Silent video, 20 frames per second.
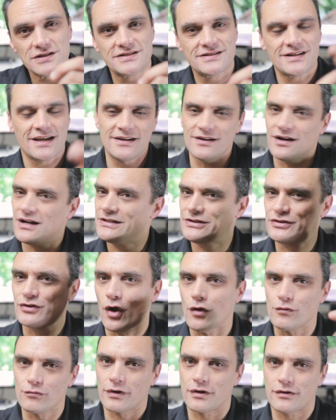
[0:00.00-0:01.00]
say I
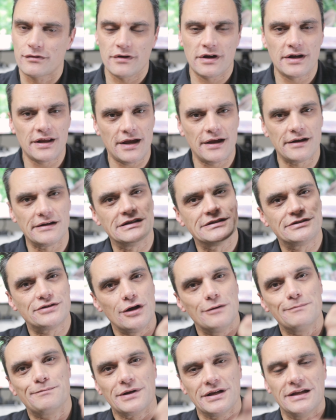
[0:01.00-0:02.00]
don't regret it, and I
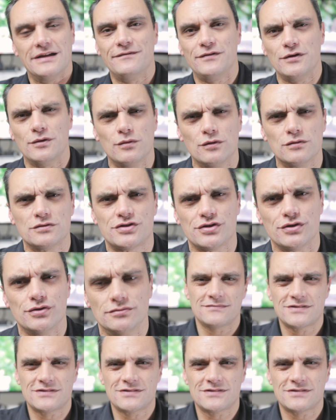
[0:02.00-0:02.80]
don't believe you will too.